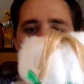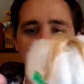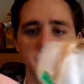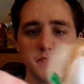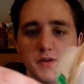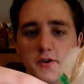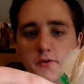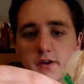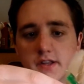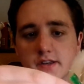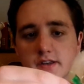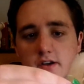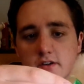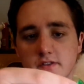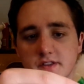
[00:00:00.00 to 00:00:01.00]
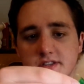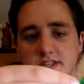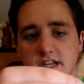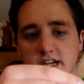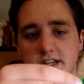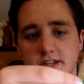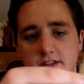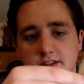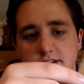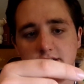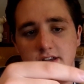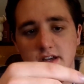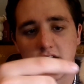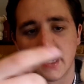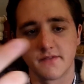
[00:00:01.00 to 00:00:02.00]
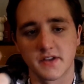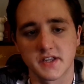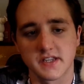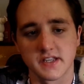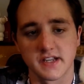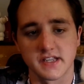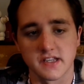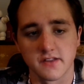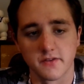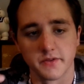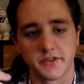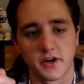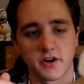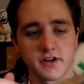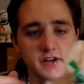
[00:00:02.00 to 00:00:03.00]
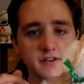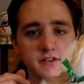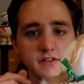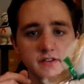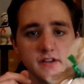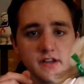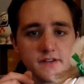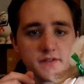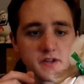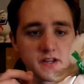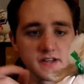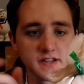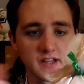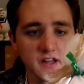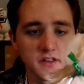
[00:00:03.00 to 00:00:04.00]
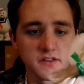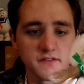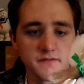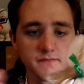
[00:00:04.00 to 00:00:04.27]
the bow in on this side. Obviously, it's a little darker, if you can tell in